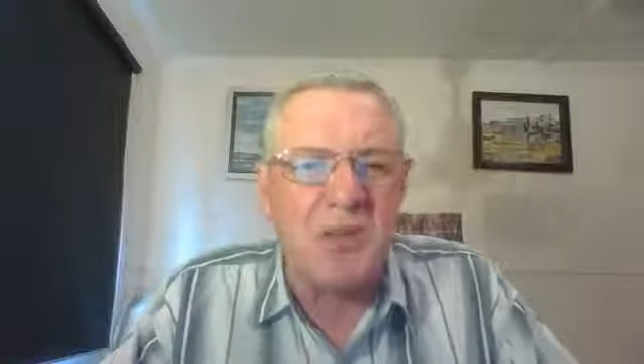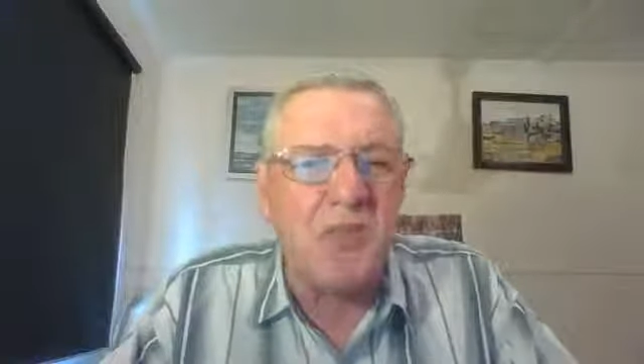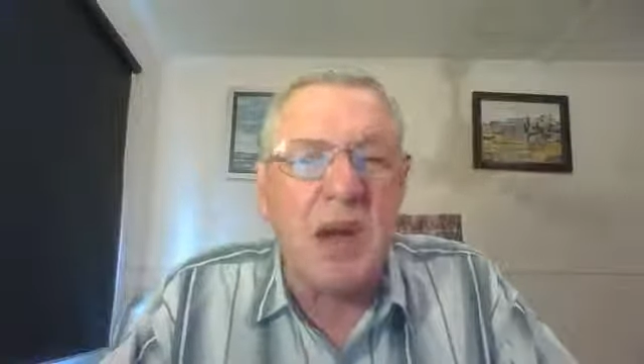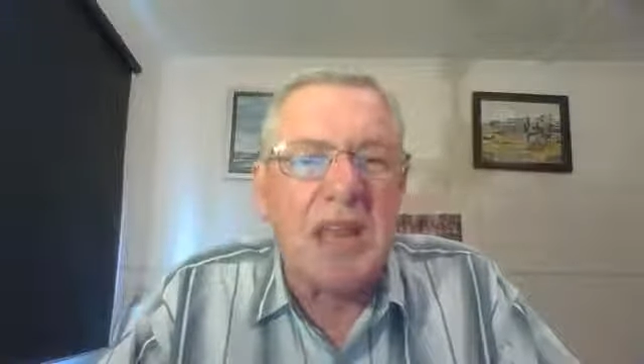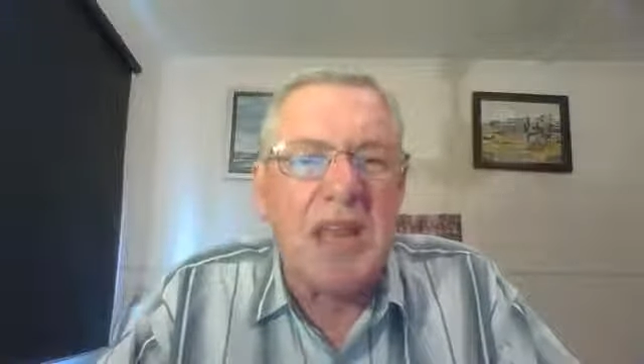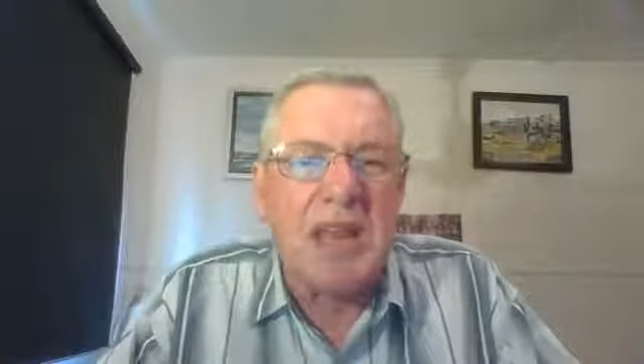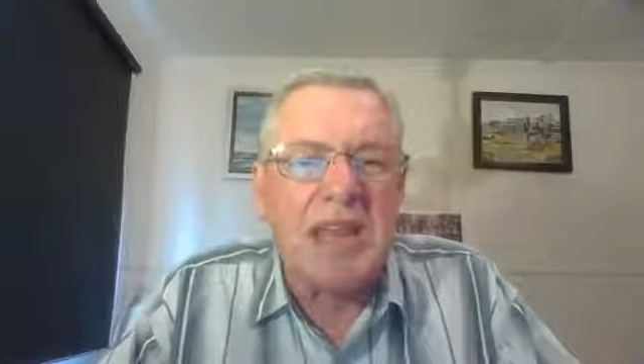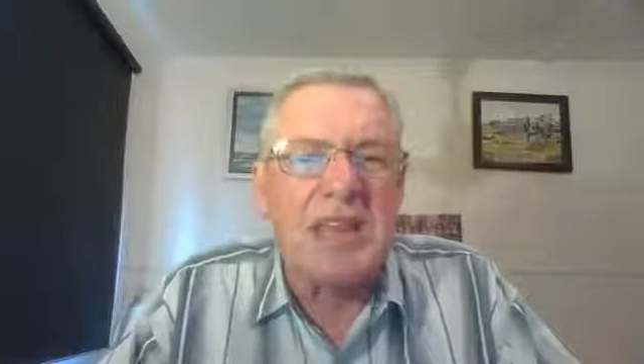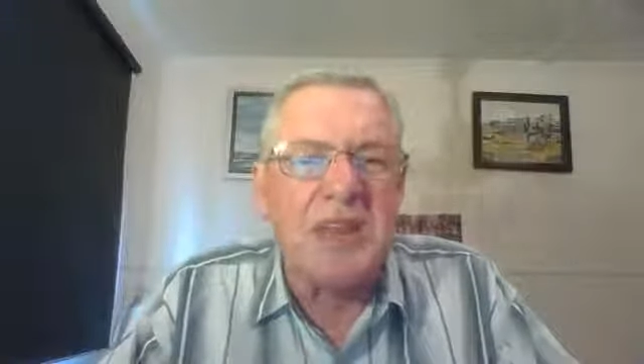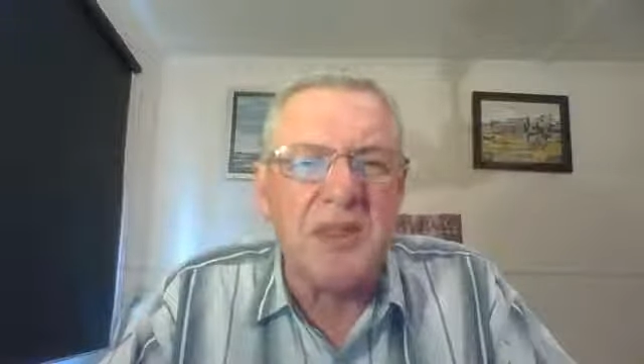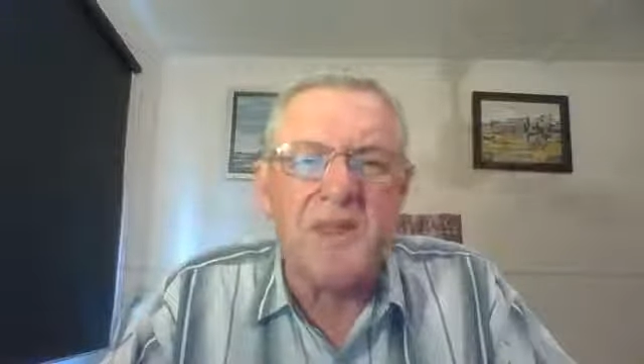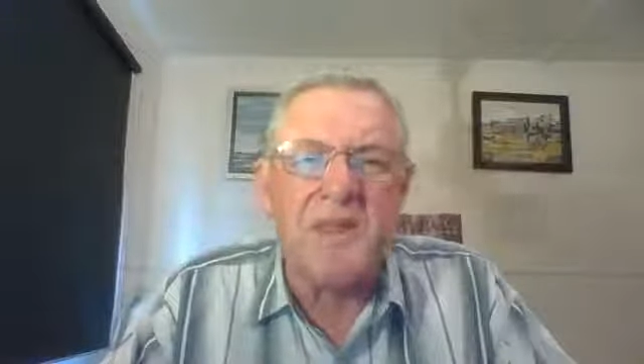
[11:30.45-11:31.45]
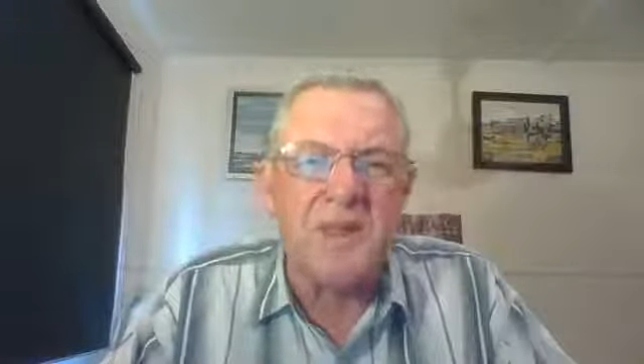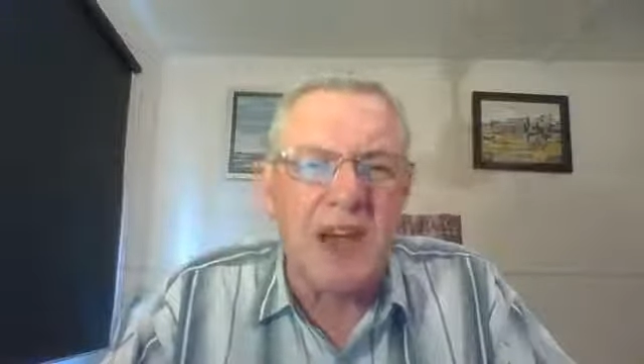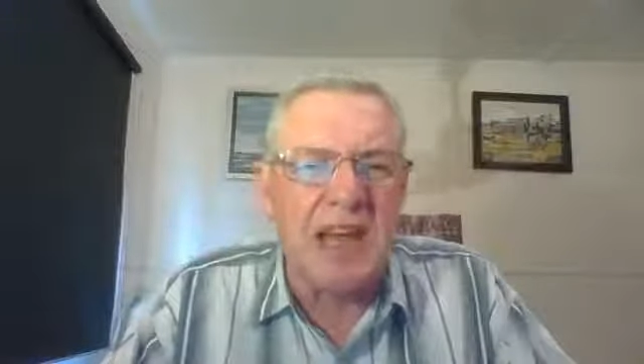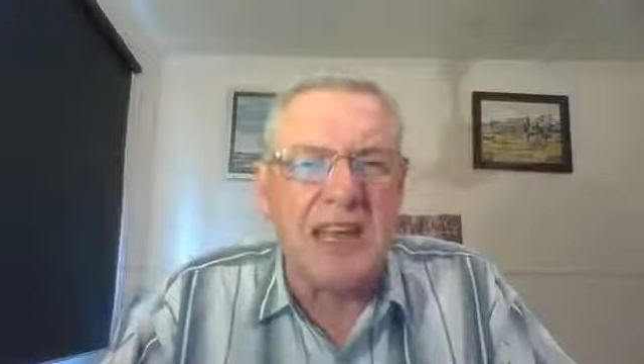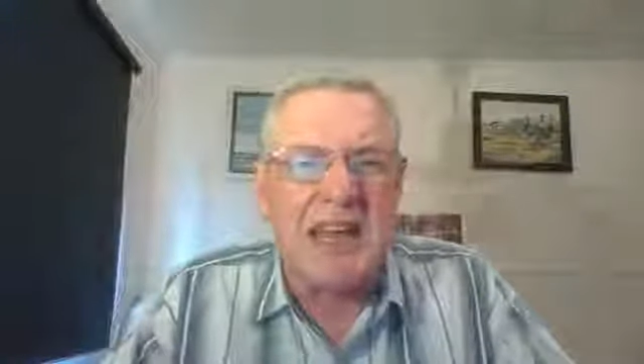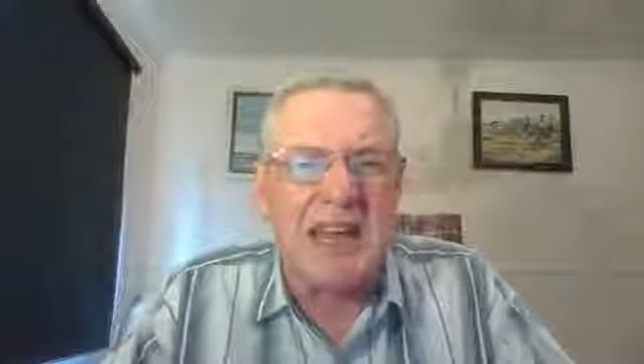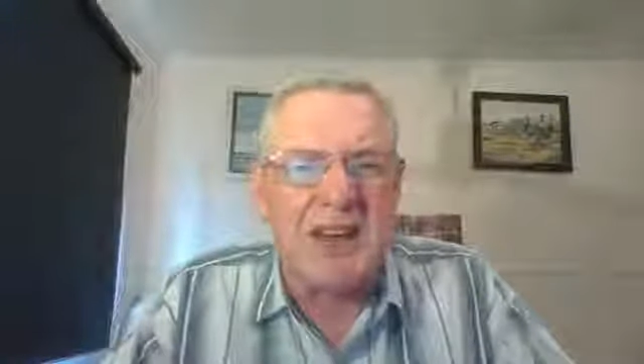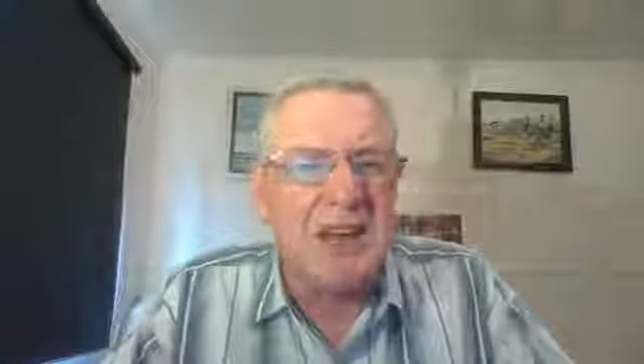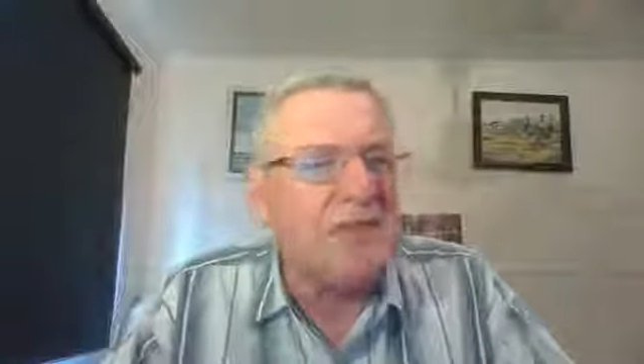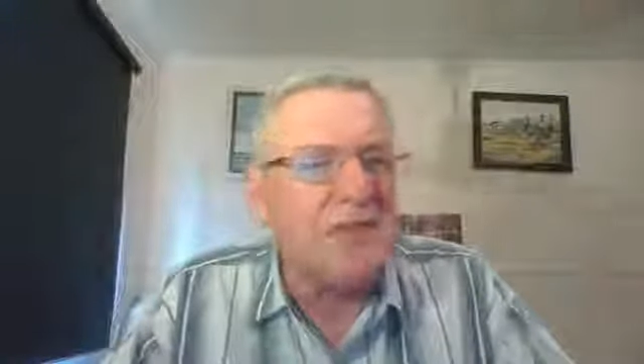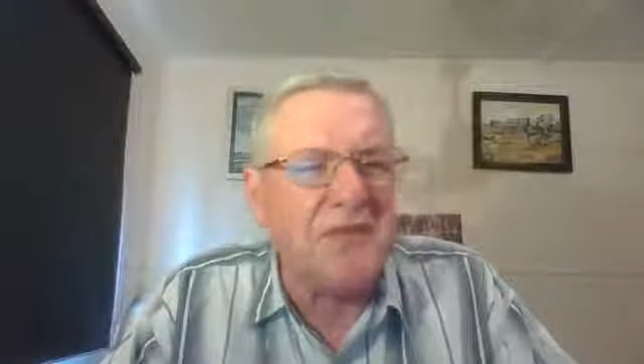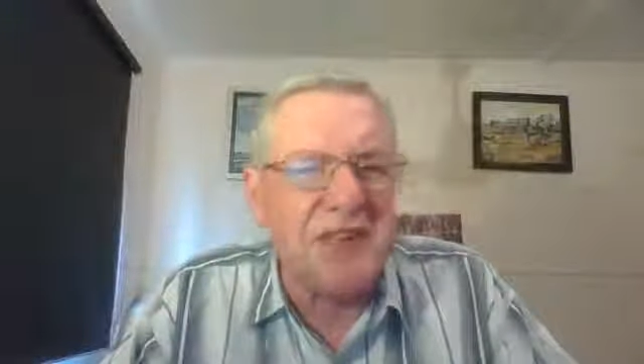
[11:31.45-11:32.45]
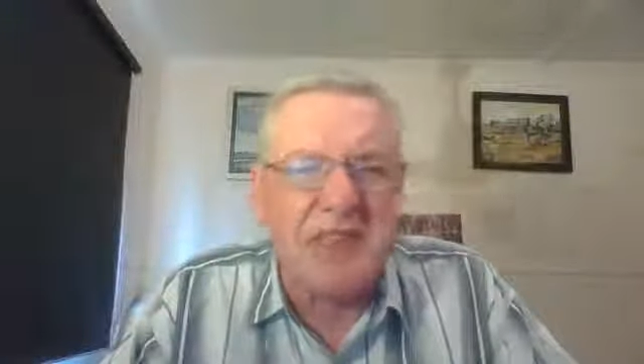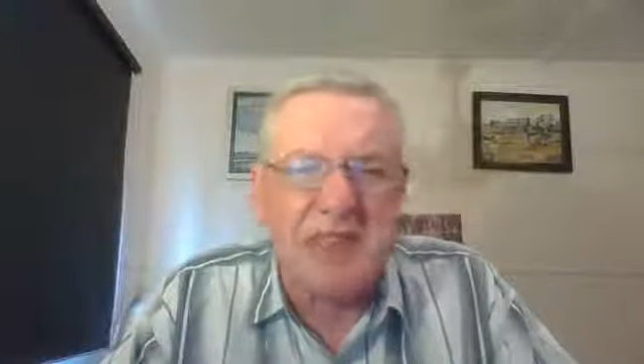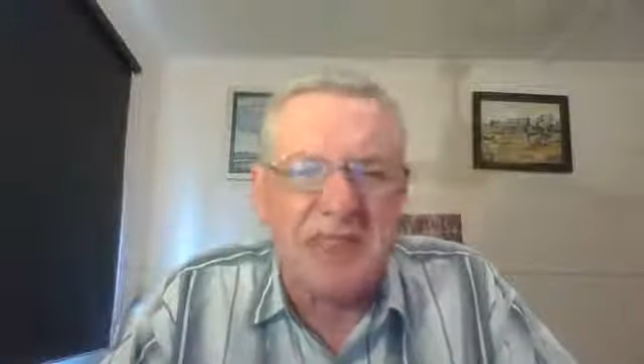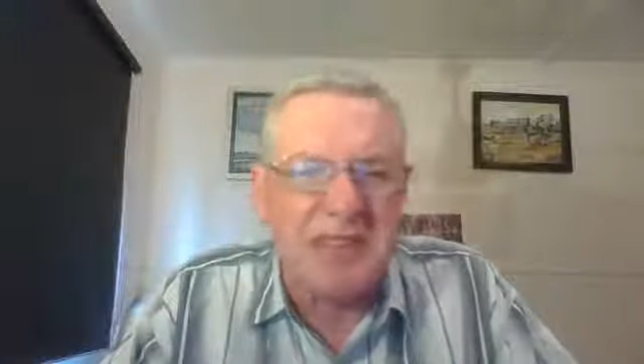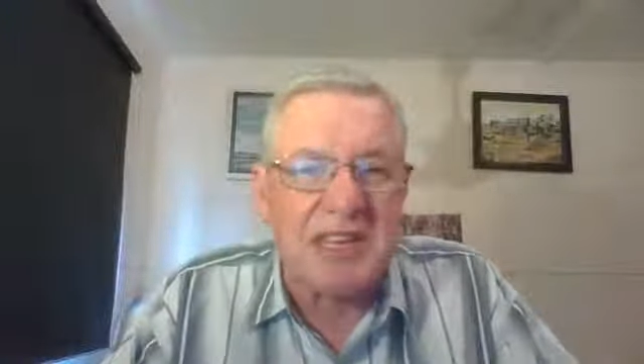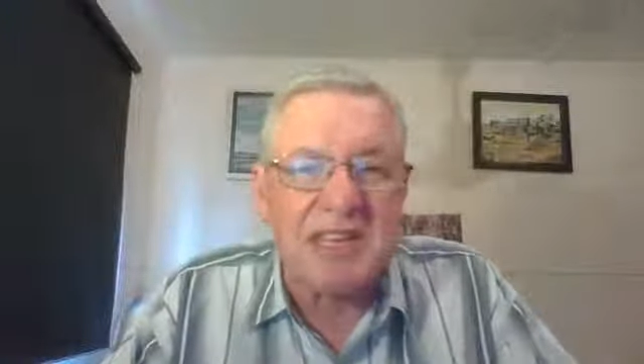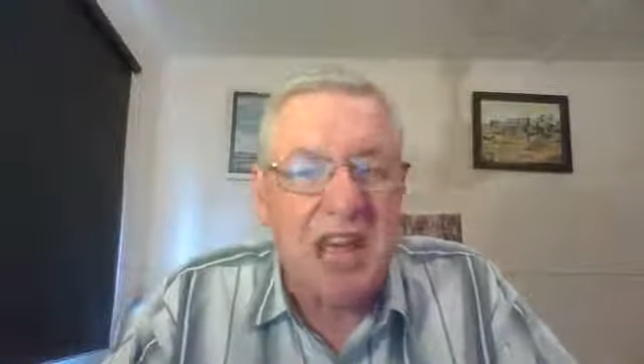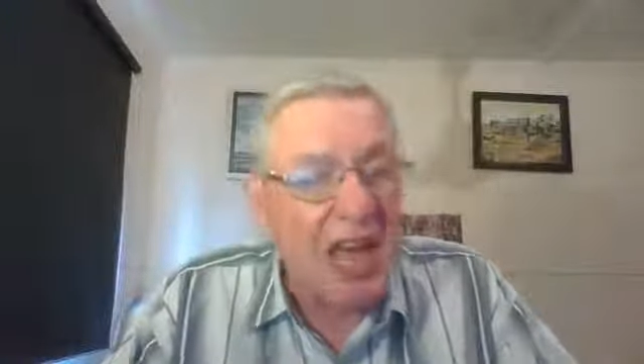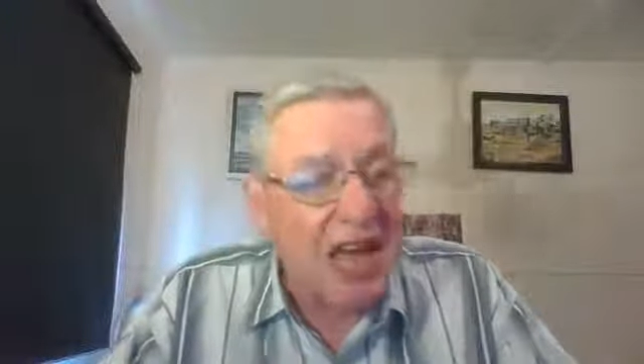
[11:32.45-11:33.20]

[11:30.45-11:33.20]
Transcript: And one lady on the Friday, I'll never forget this.